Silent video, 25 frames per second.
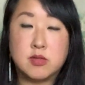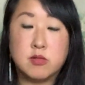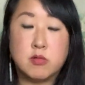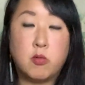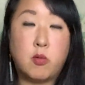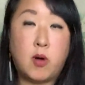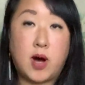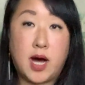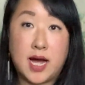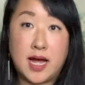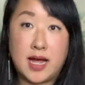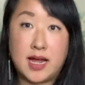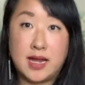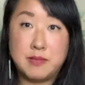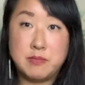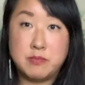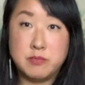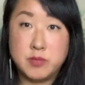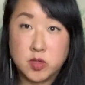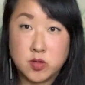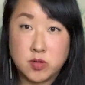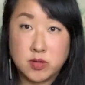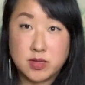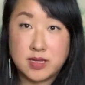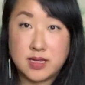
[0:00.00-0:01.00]
why
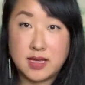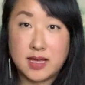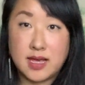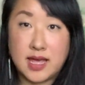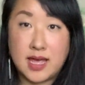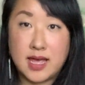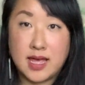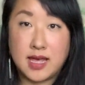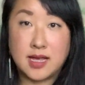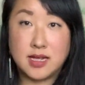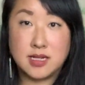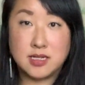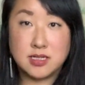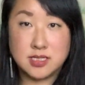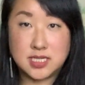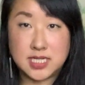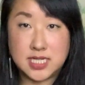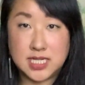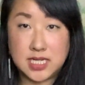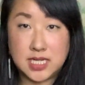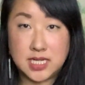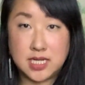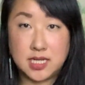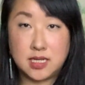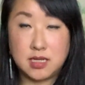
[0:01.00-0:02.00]
milk and
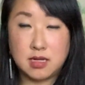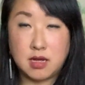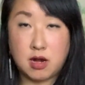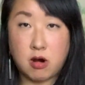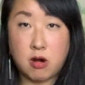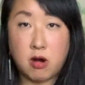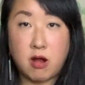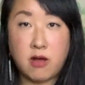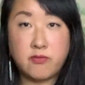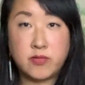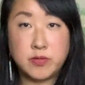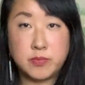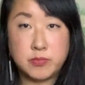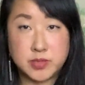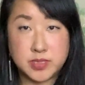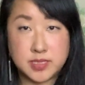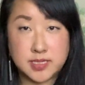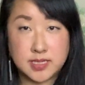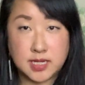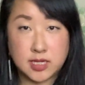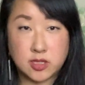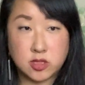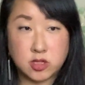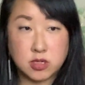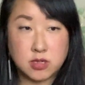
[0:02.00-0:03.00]
tea are often put
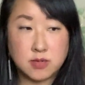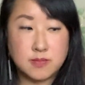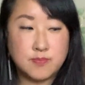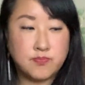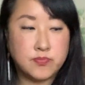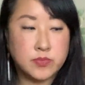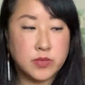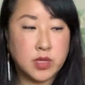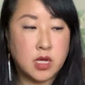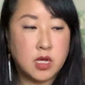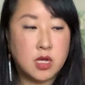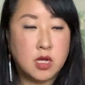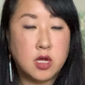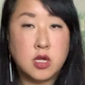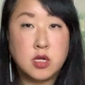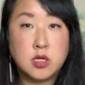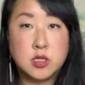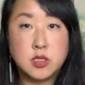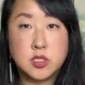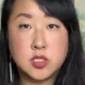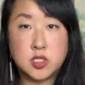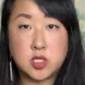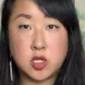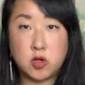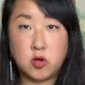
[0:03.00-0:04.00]
together.
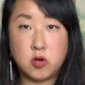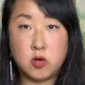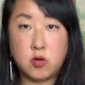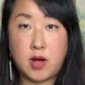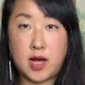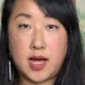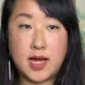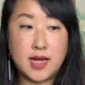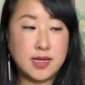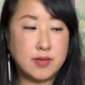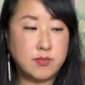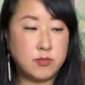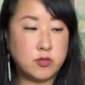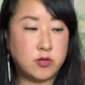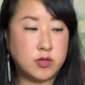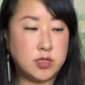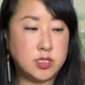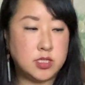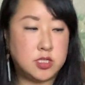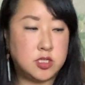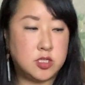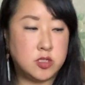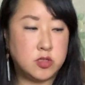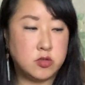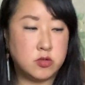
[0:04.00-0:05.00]
So I am going
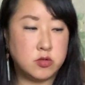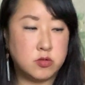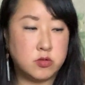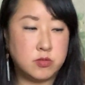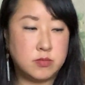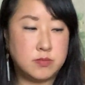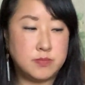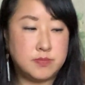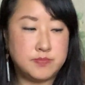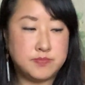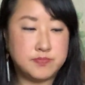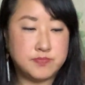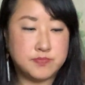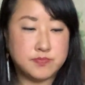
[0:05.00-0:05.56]
to